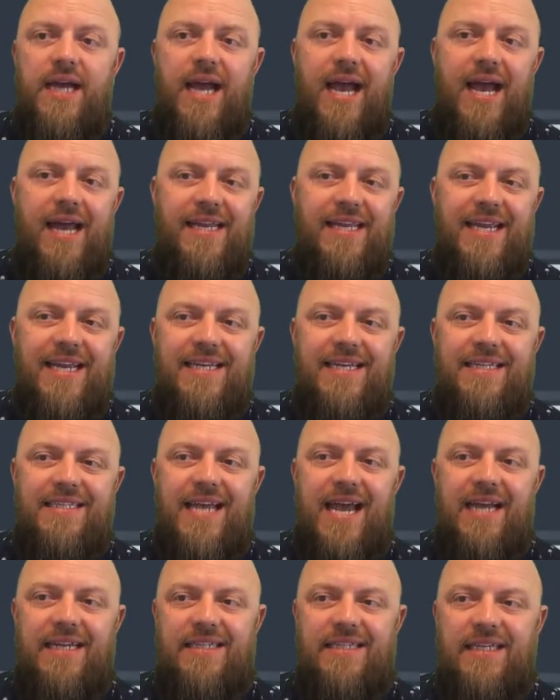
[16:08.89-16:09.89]
And the is
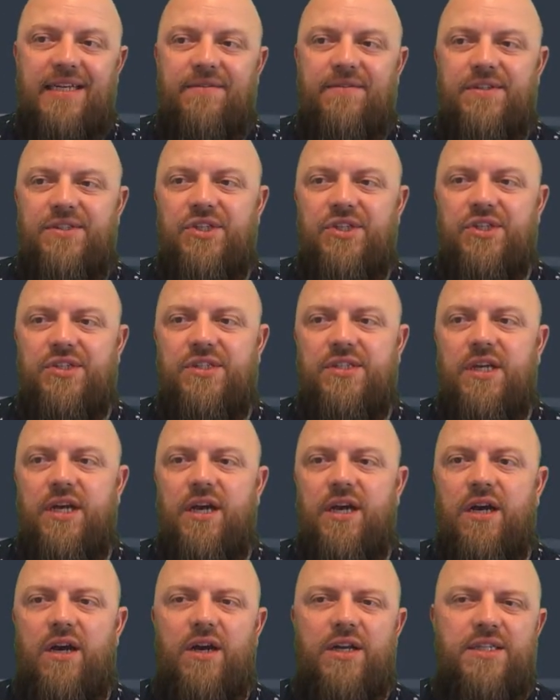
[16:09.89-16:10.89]
active is just,
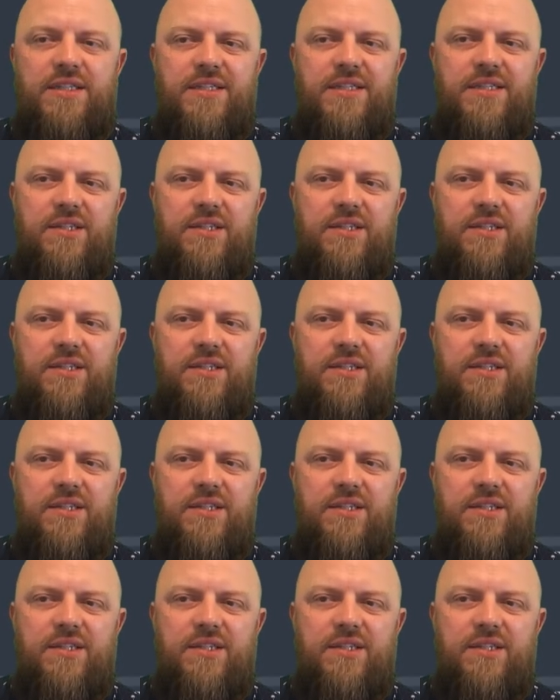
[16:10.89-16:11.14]
I